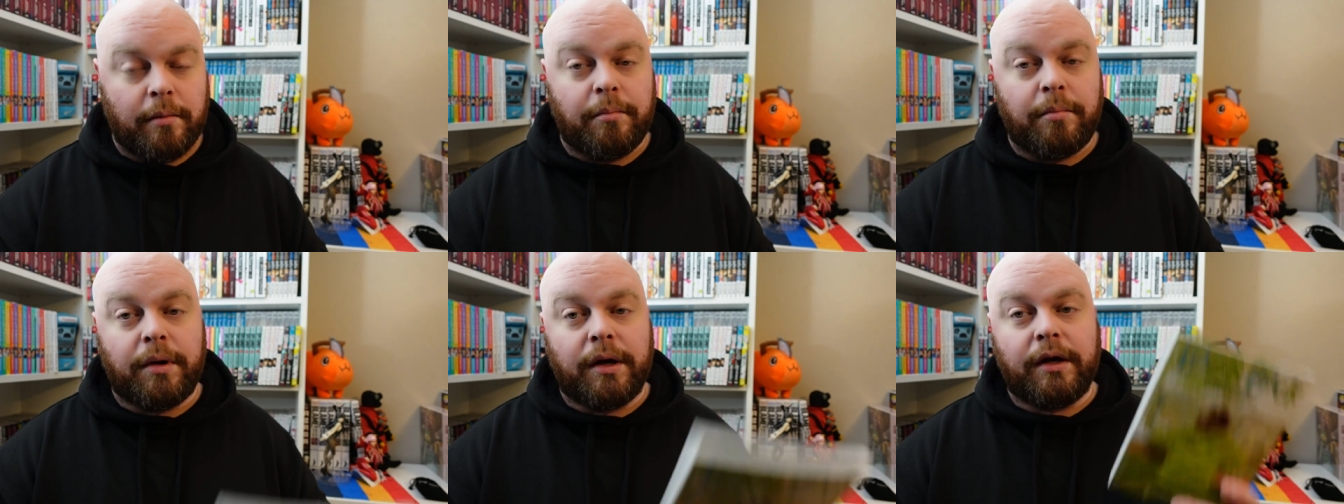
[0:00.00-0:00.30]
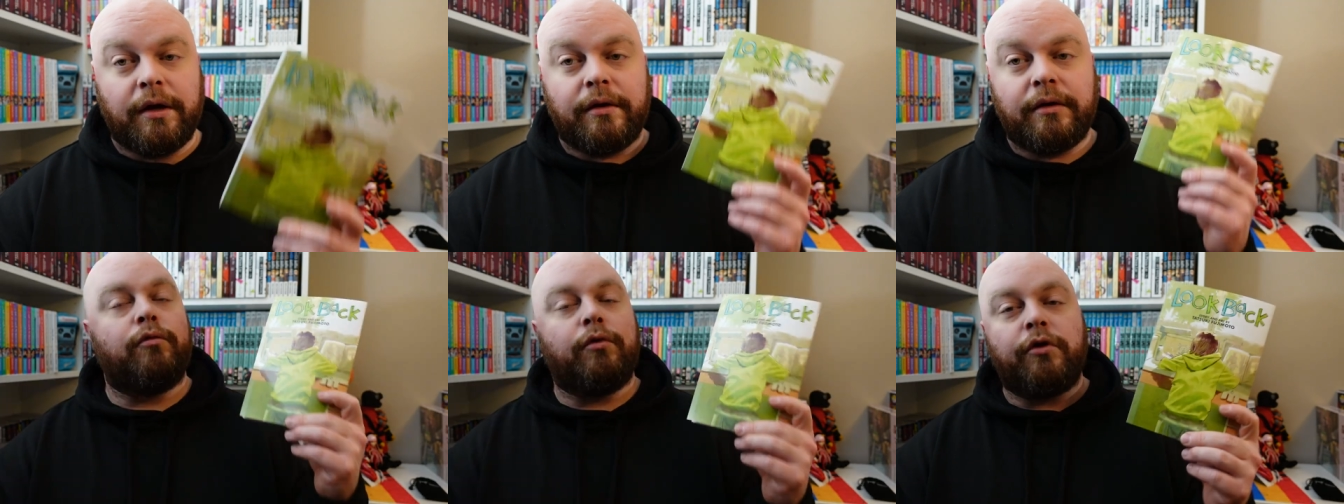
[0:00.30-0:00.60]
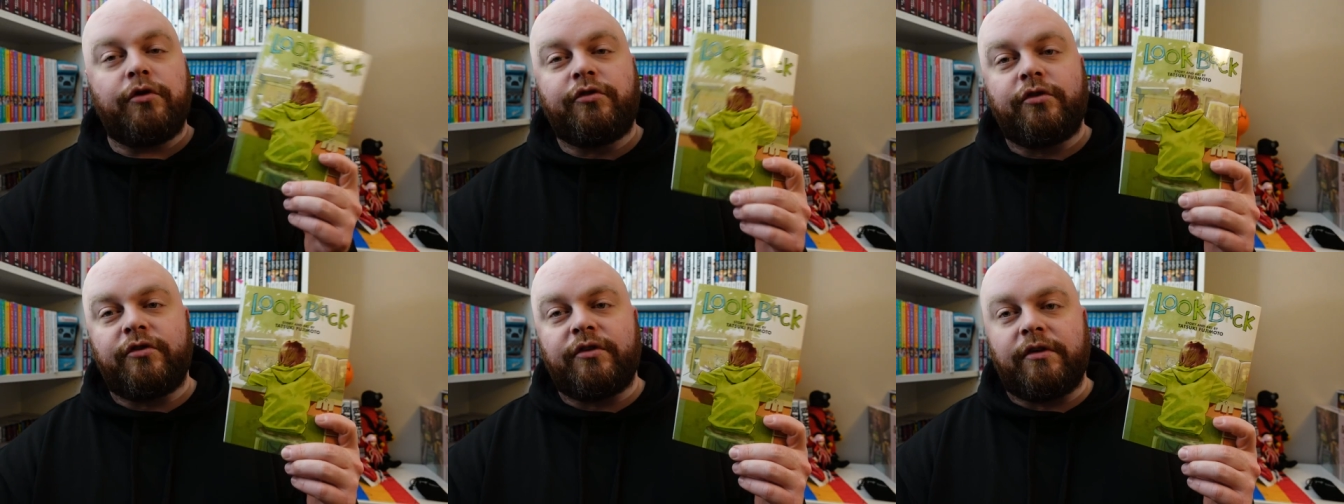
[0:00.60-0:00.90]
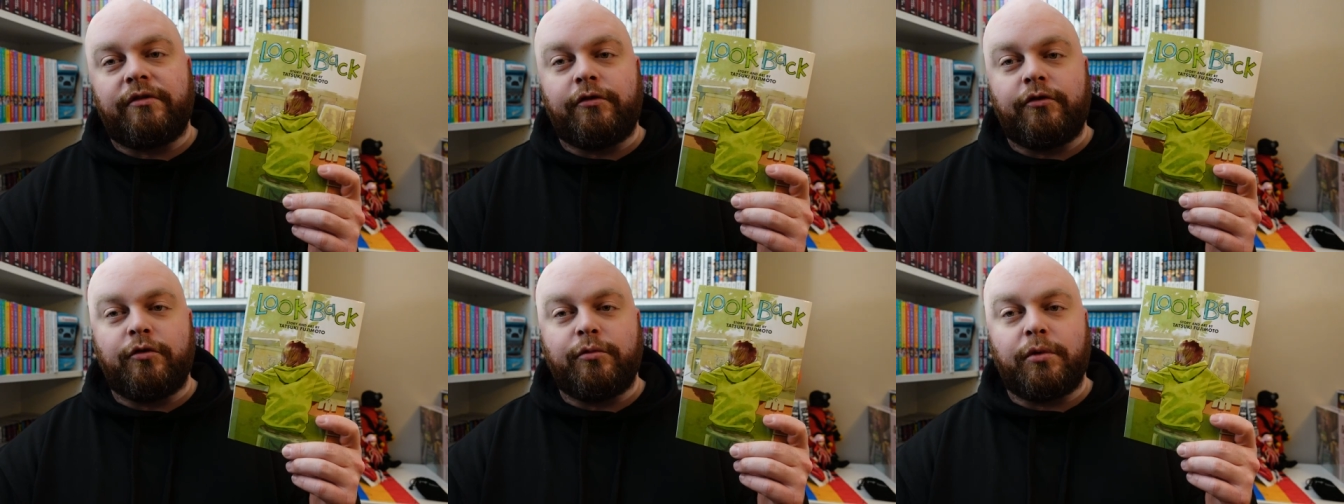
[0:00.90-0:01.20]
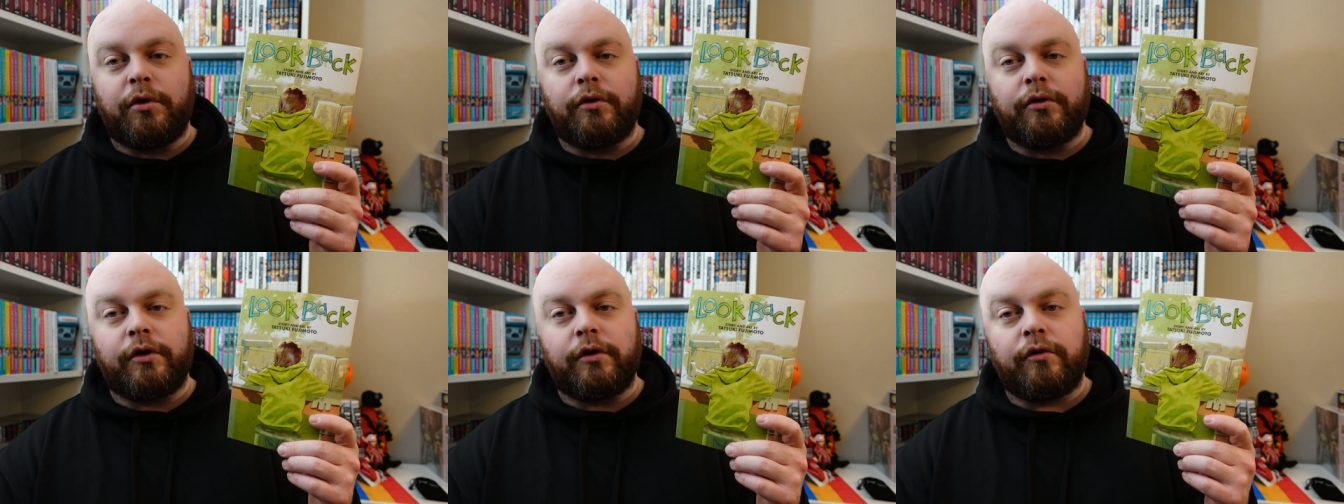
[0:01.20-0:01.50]
but really shows that
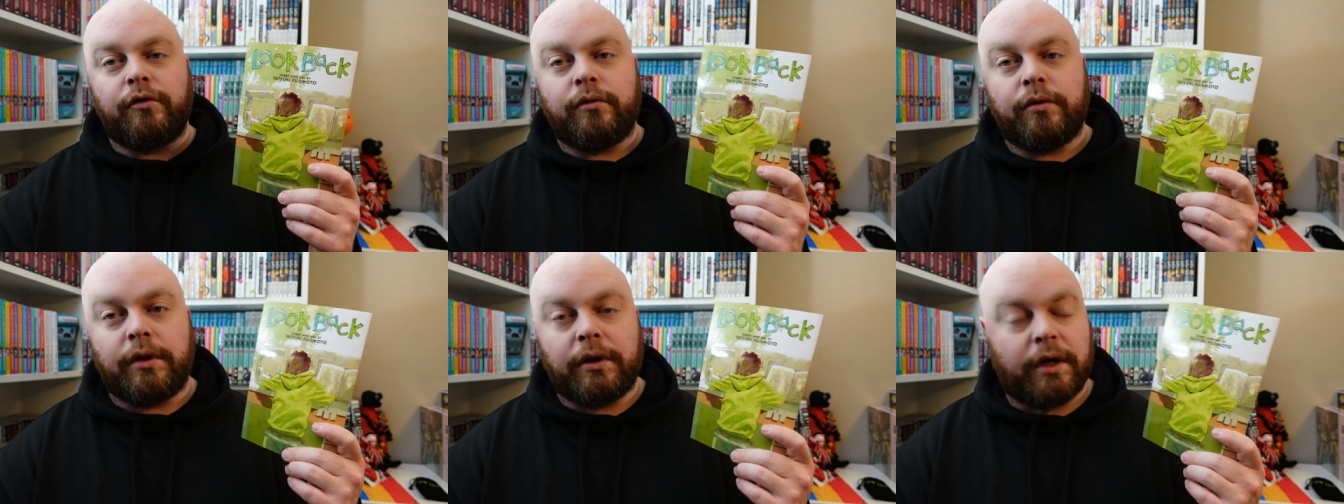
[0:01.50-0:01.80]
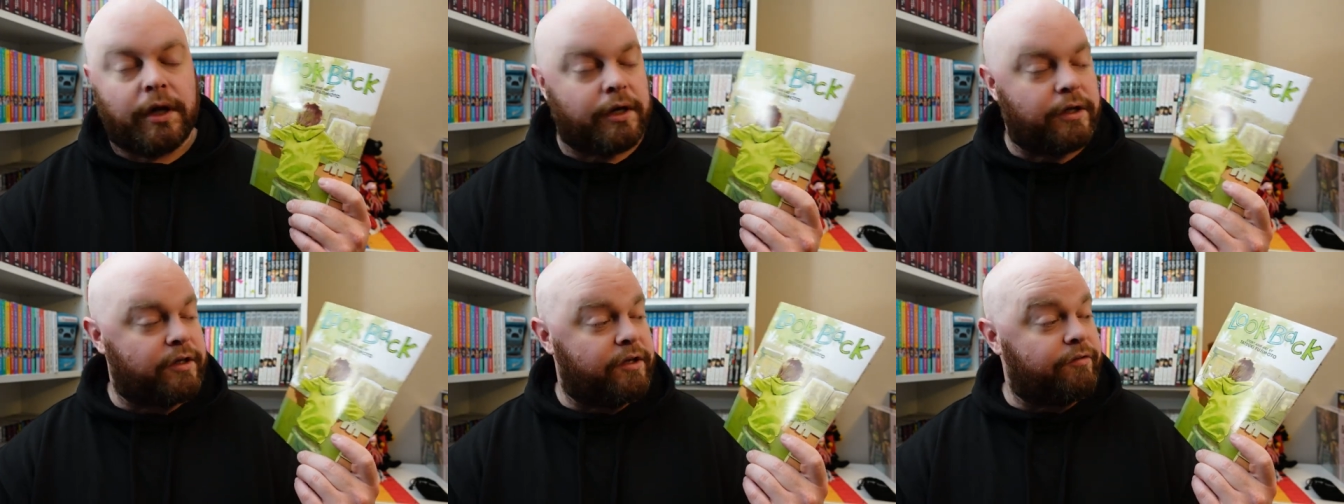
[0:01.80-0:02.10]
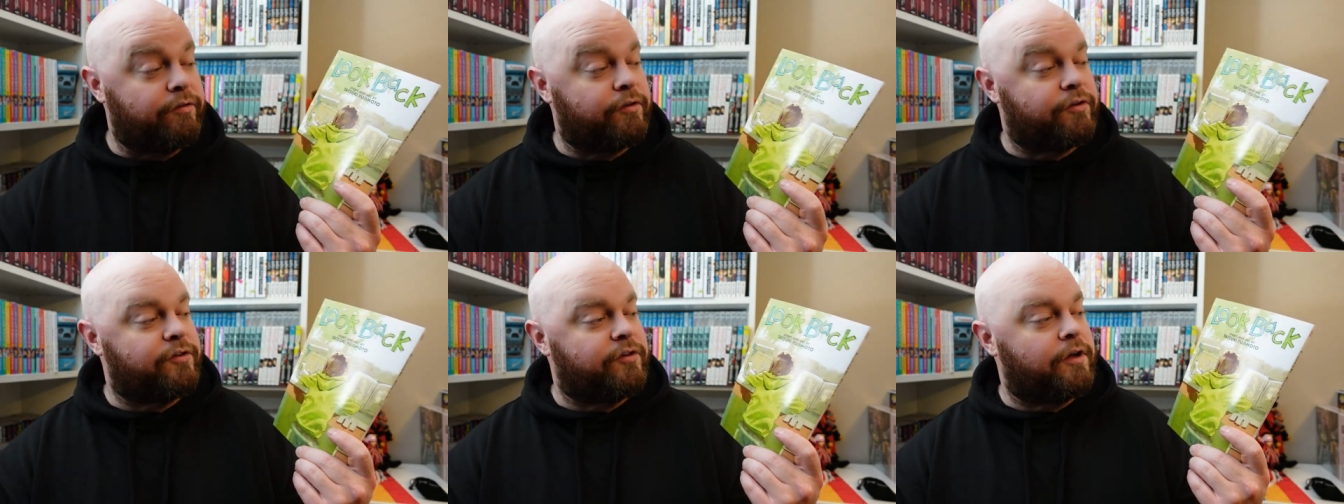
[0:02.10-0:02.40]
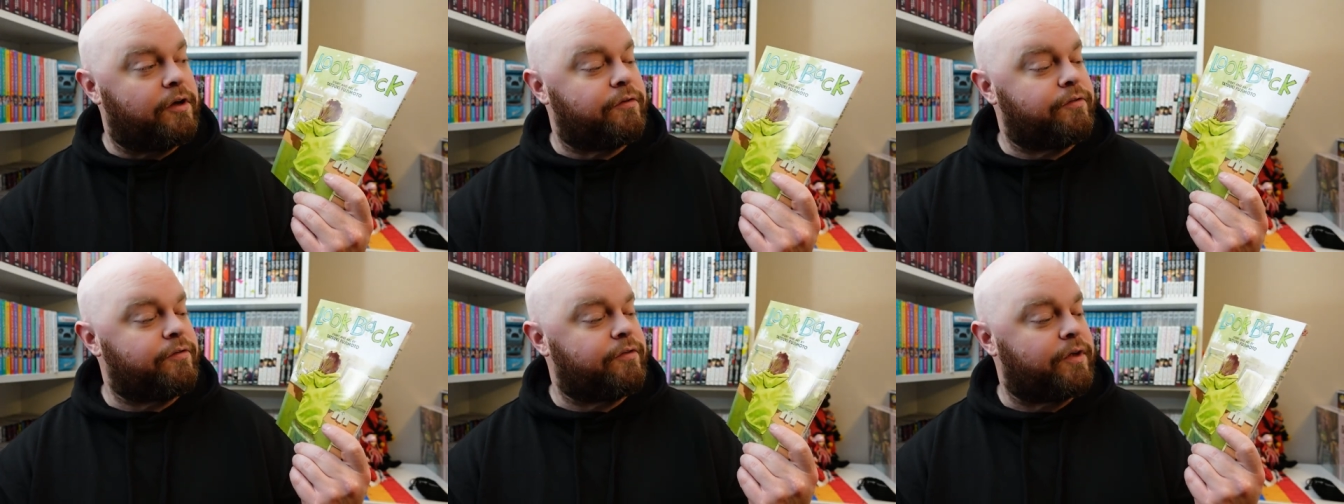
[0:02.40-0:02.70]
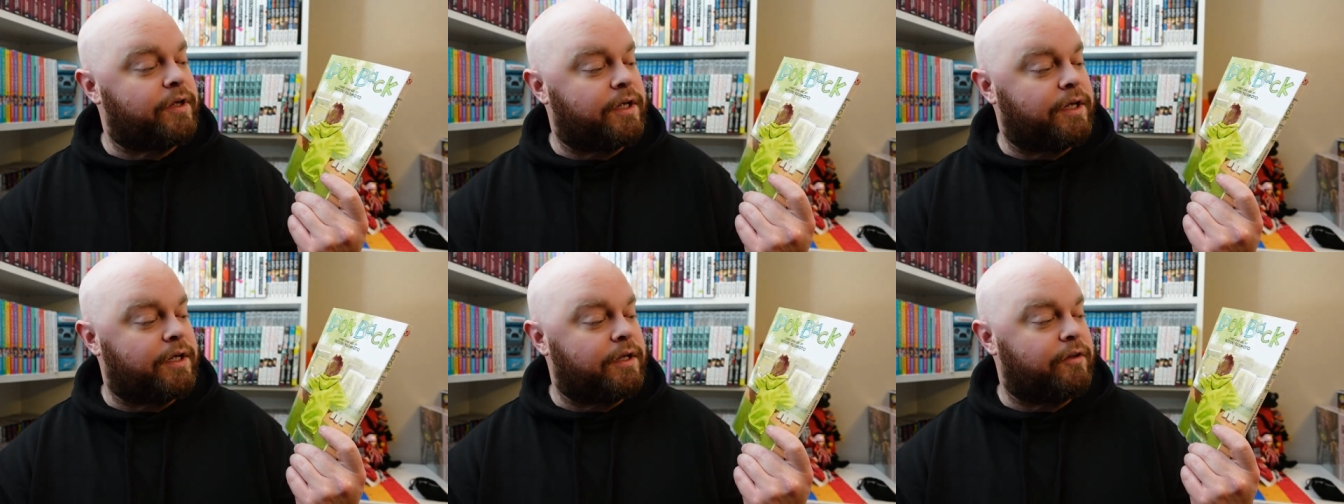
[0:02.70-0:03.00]
Fujimoto can do a lot of different stuff,
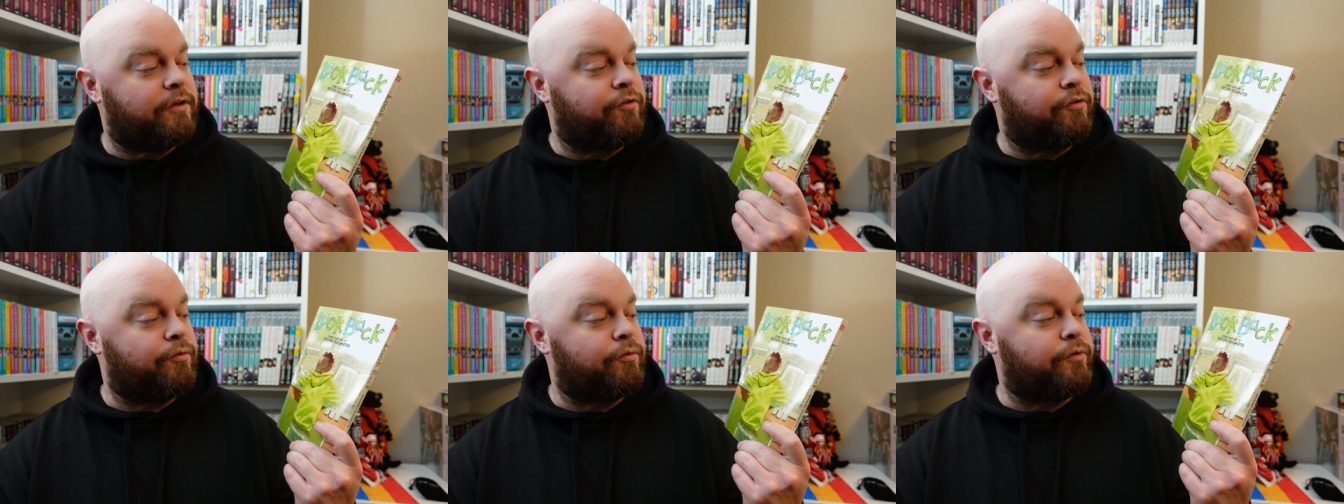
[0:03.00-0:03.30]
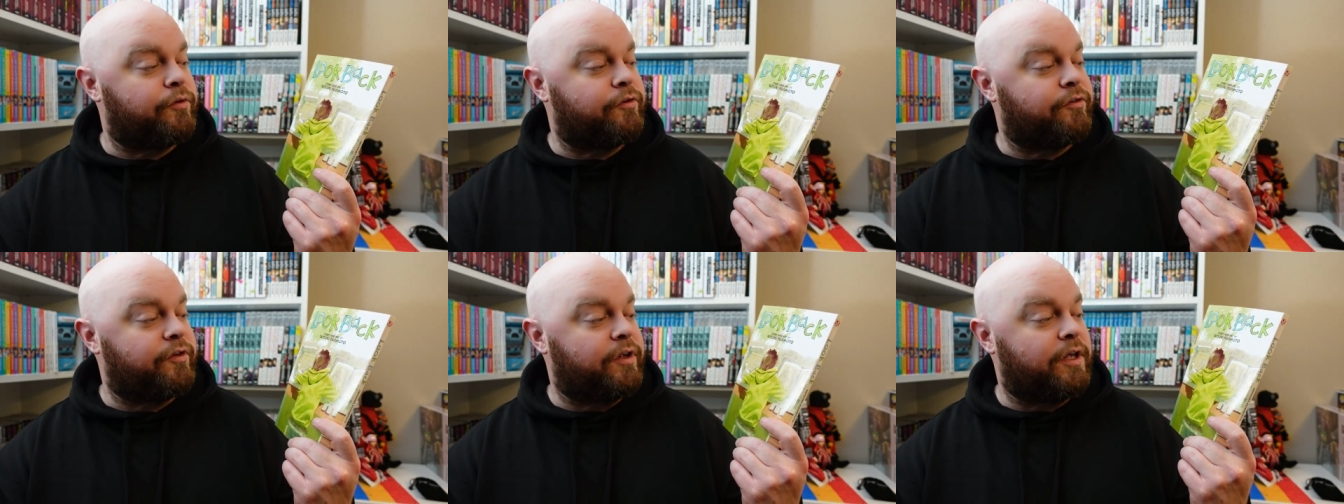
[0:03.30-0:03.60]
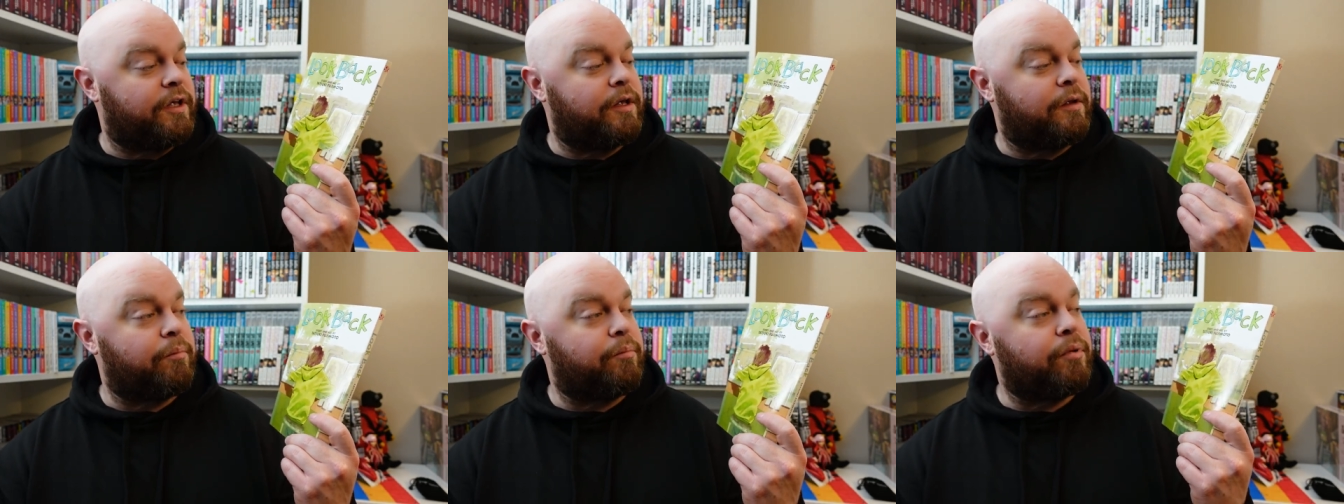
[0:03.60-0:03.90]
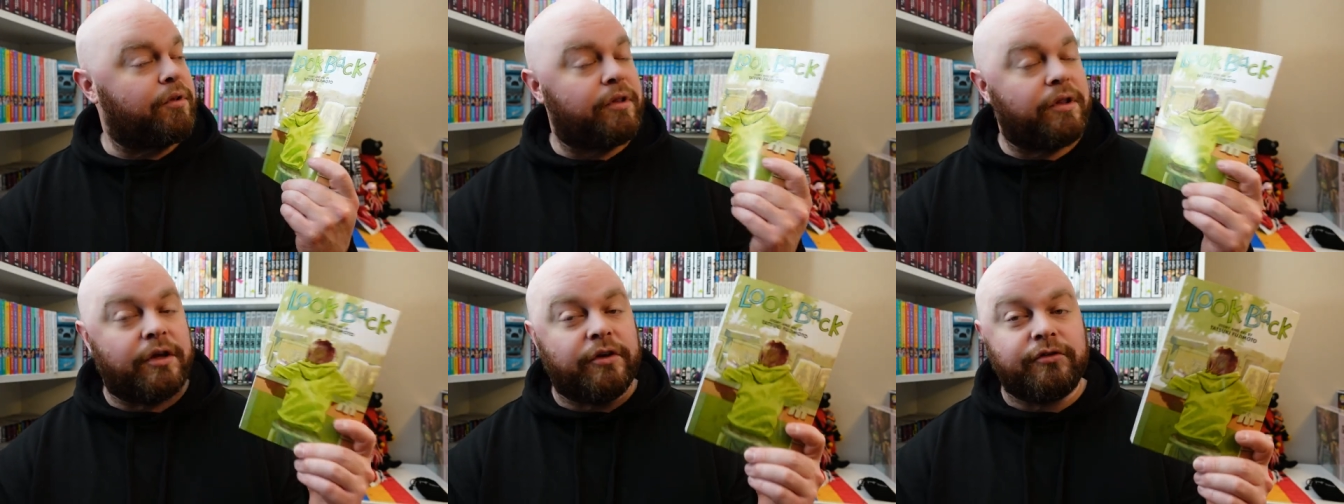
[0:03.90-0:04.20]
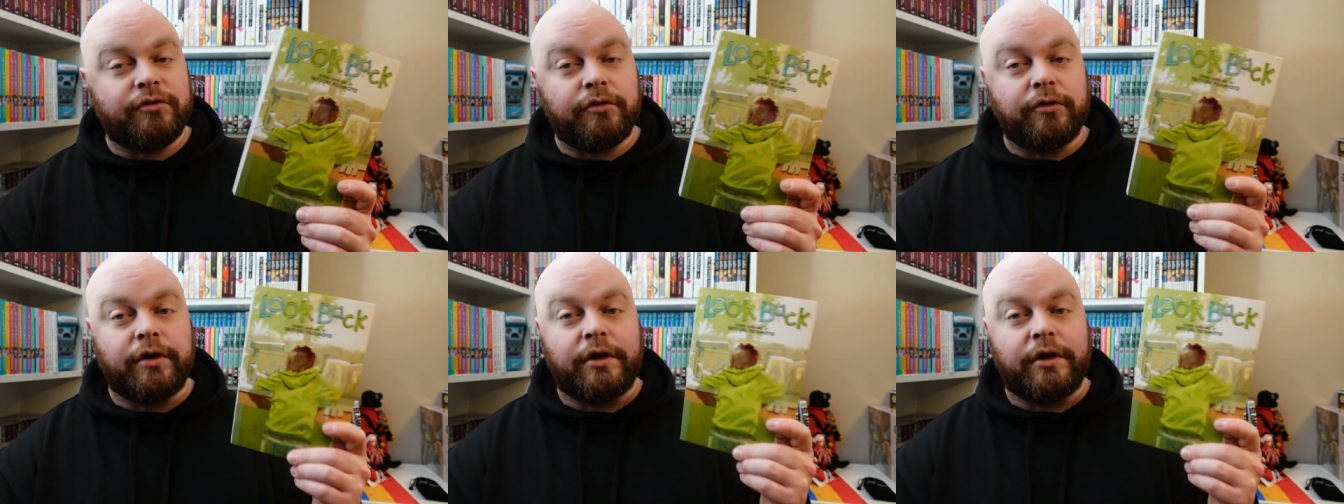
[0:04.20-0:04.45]
and this was a pleasure